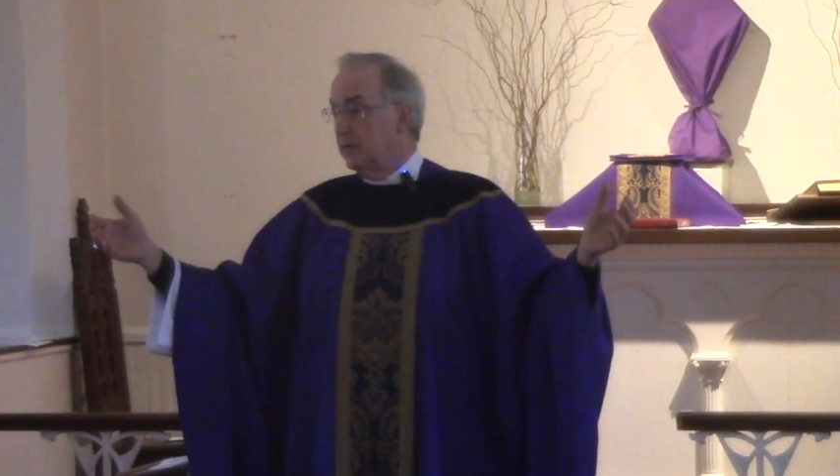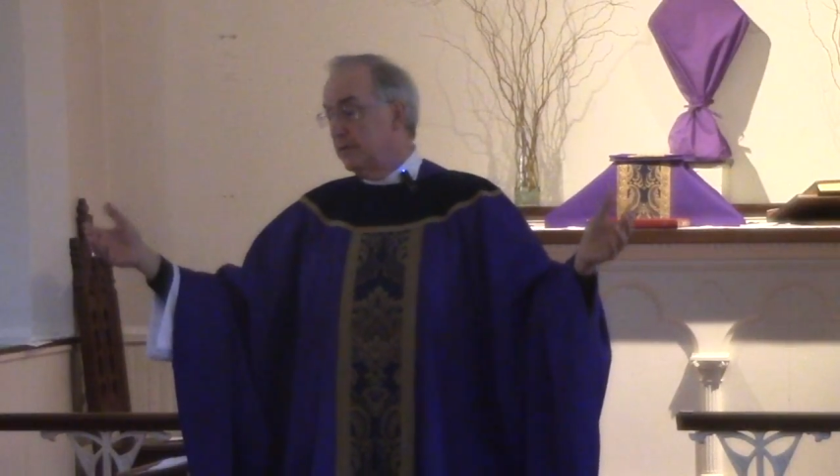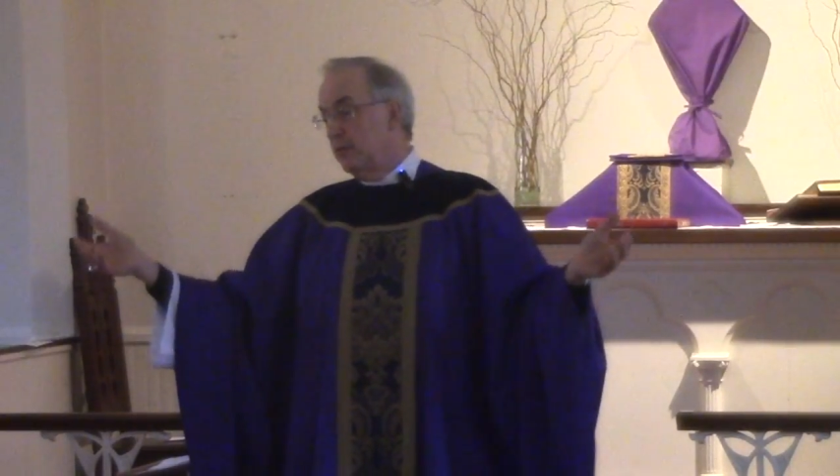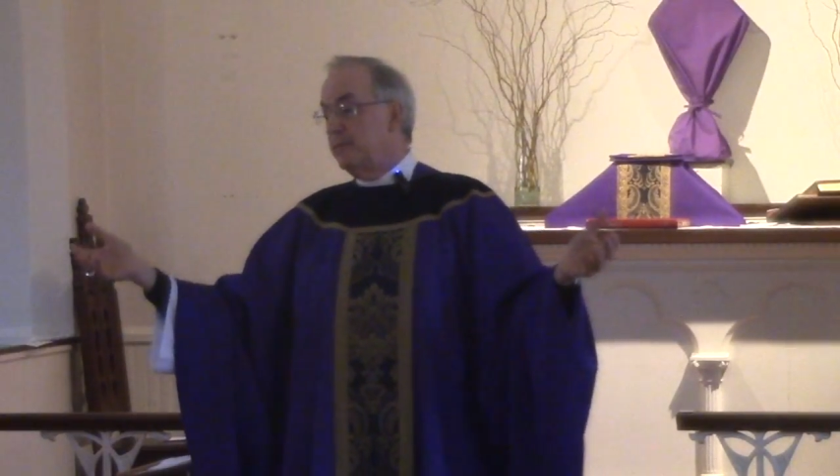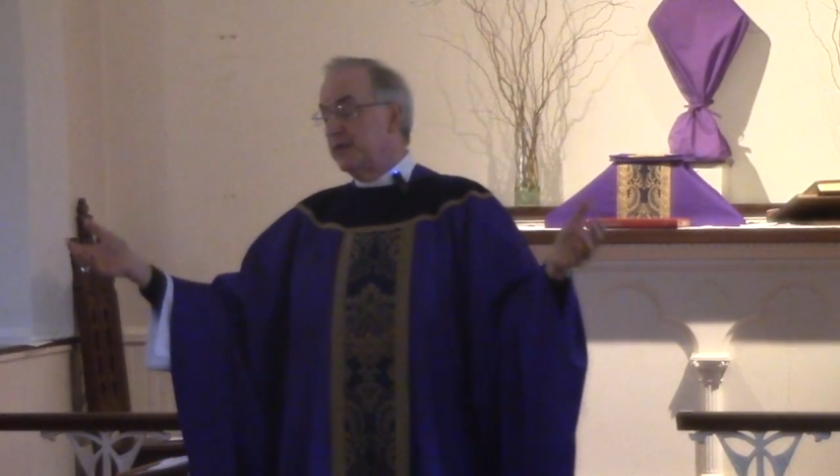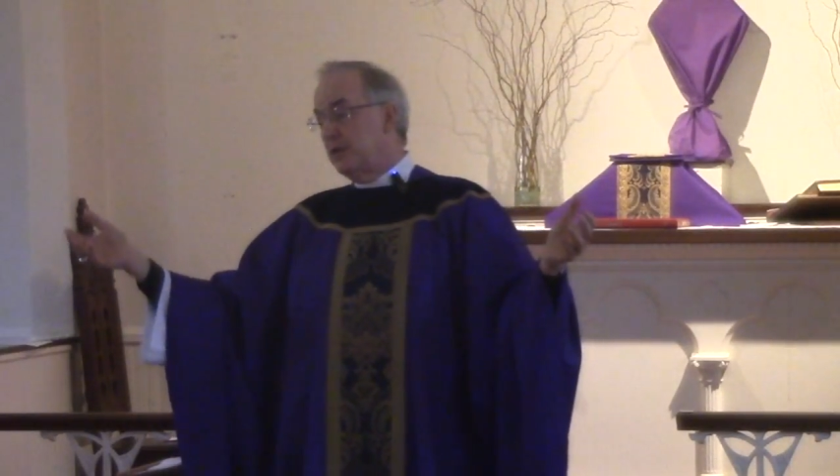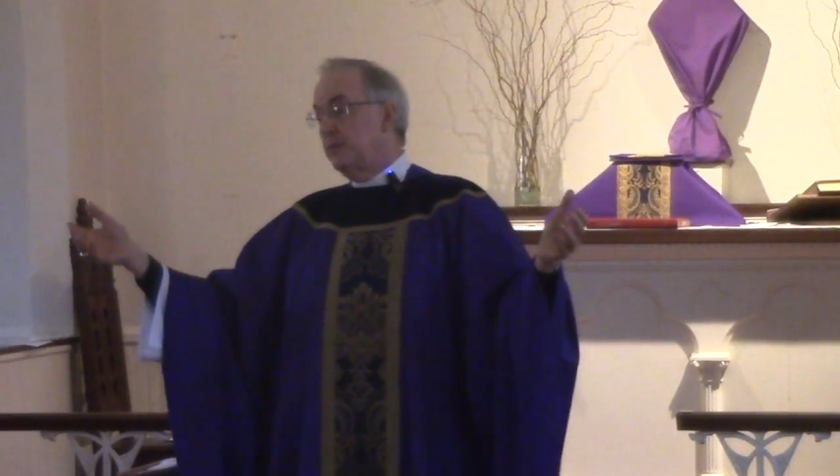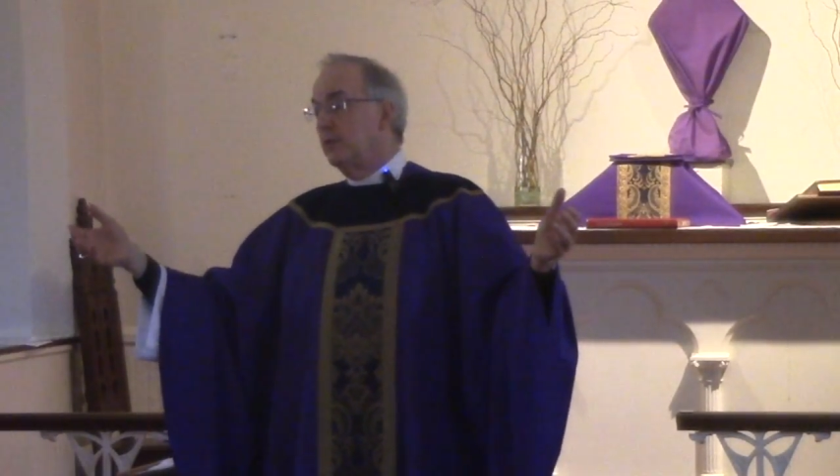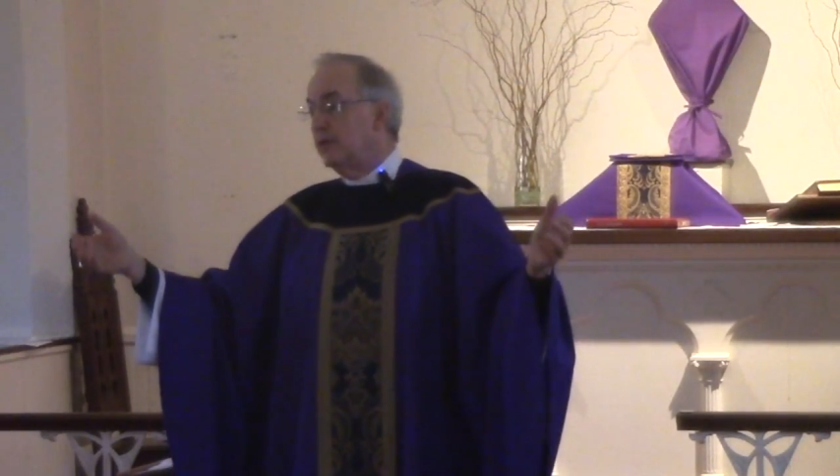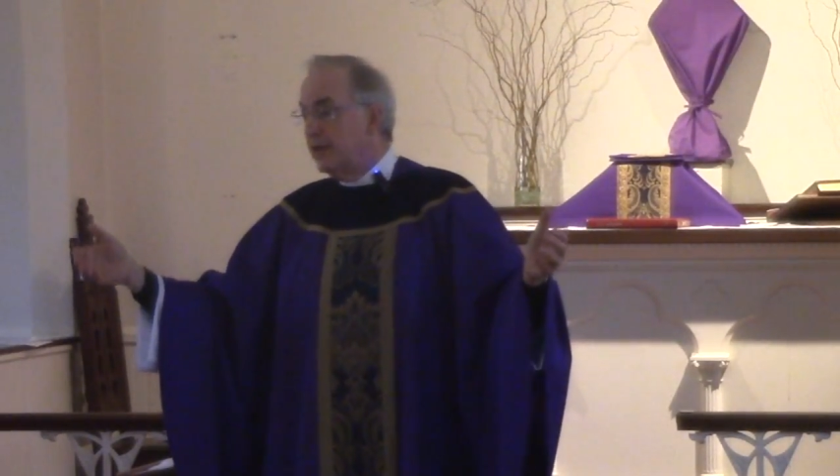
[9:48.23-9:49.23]
through
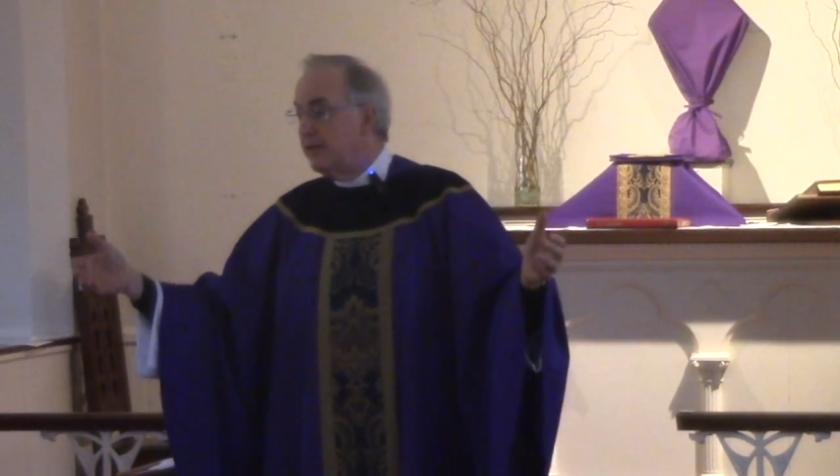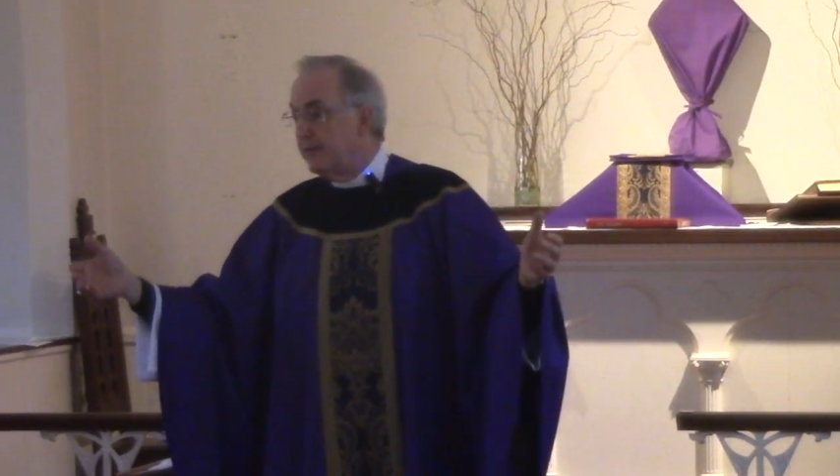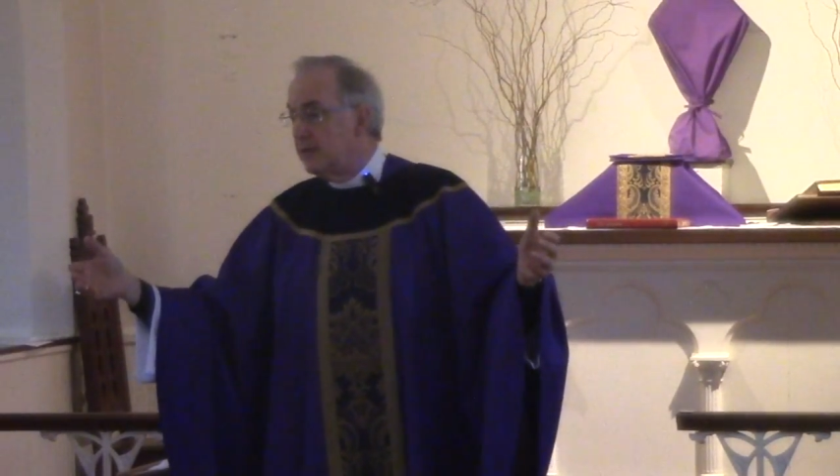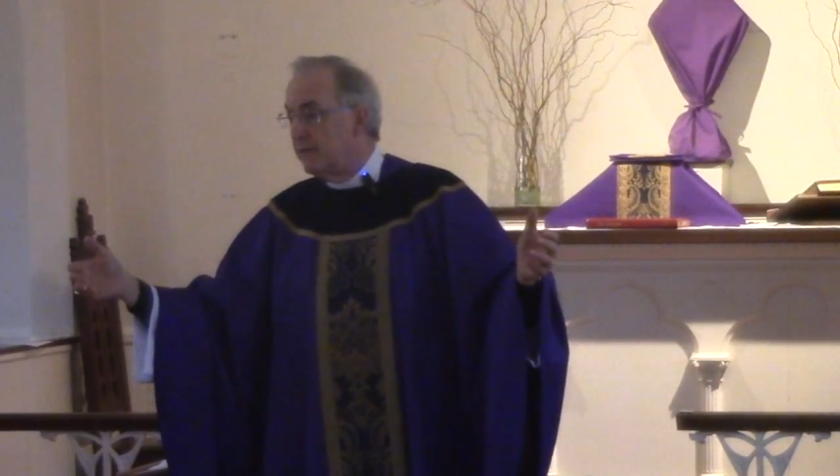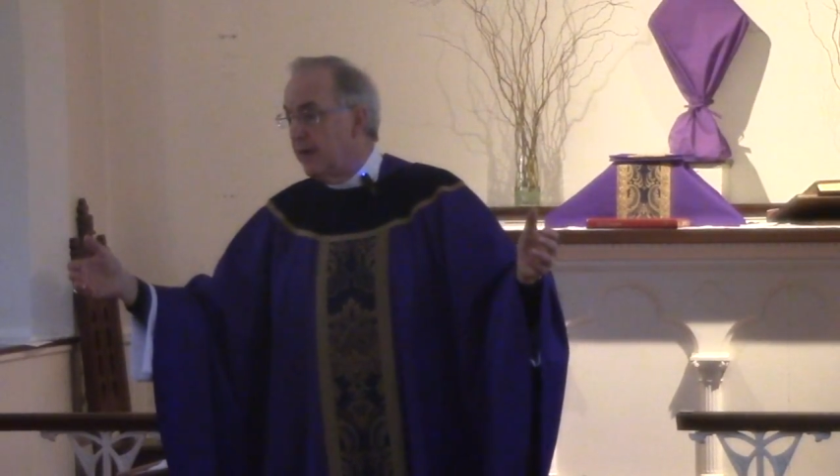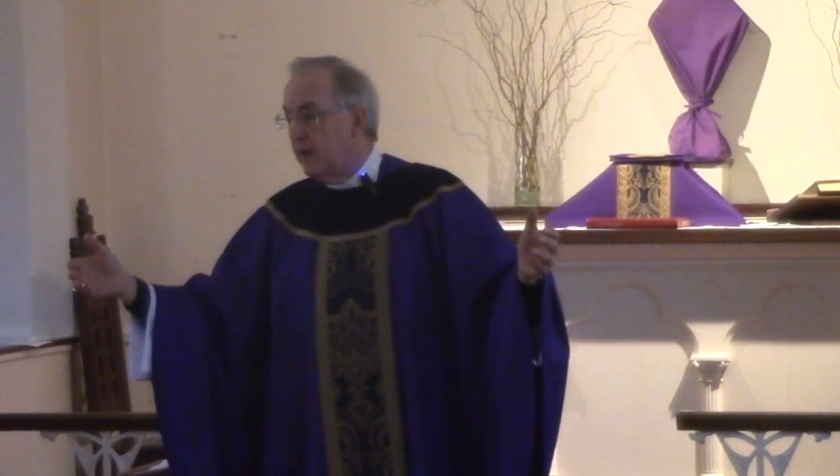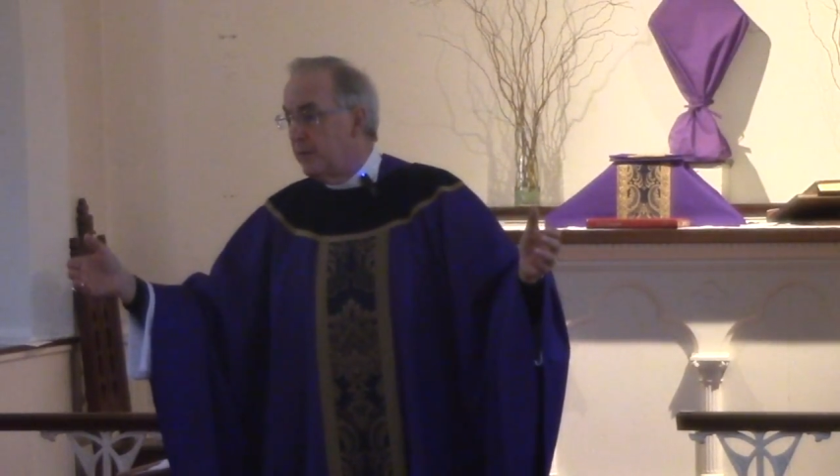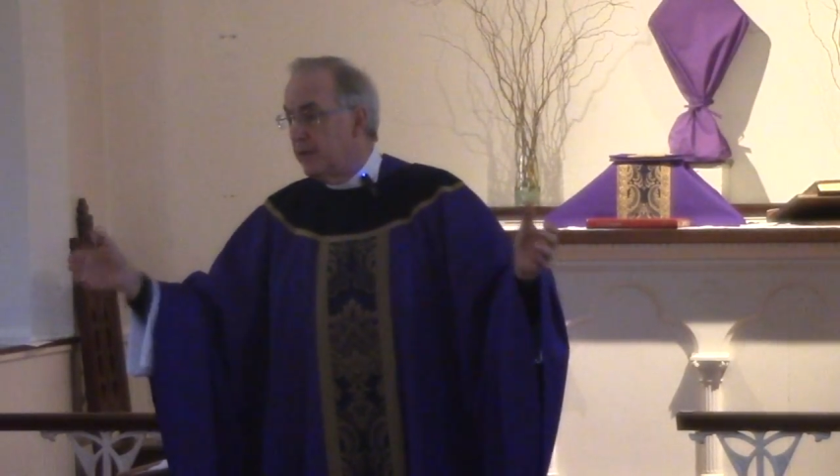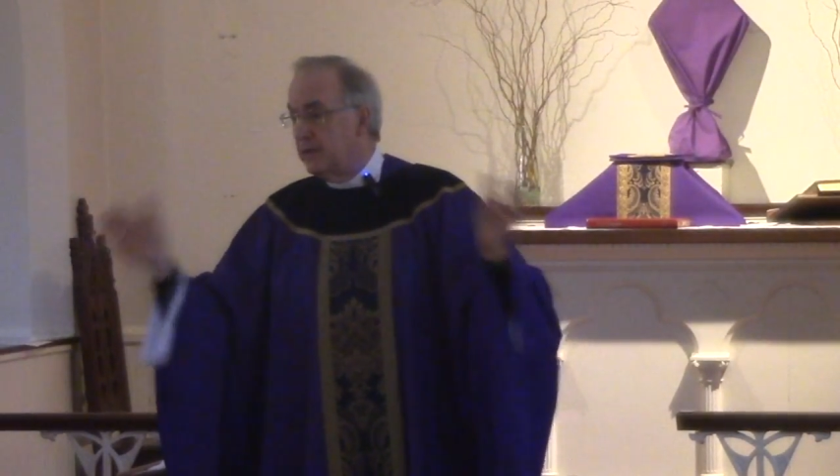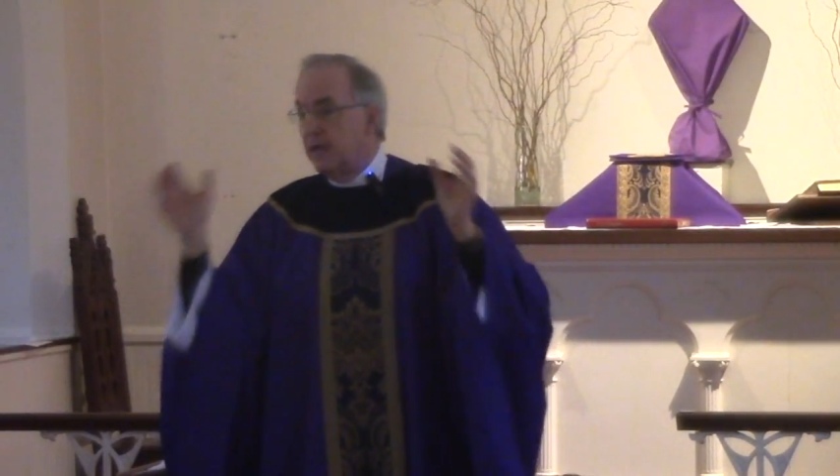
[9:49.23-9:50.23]
Episcopal Relief and
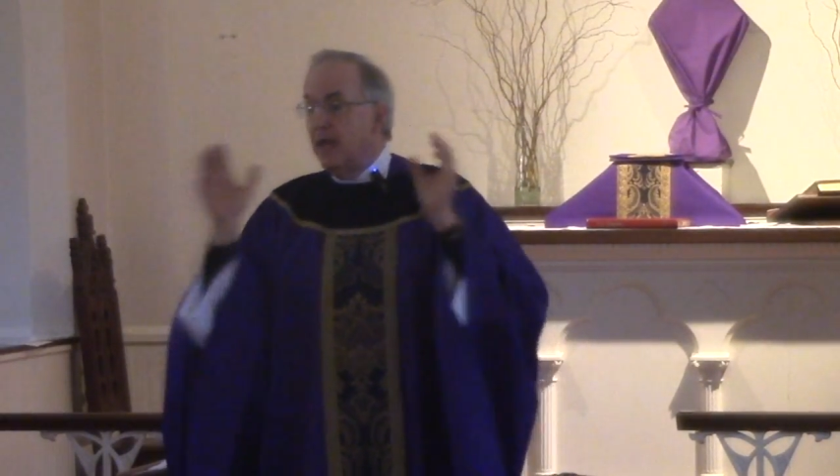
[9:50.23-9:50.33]
Development?